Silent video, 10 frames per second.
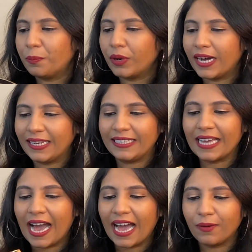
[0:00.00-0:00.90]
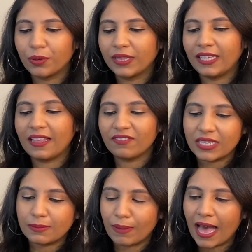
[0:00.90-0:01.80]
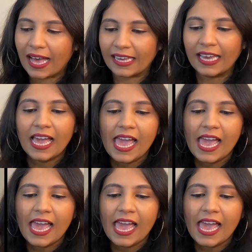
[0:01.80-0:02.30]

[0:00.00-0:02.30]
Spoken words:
But yeah, I really love this bag.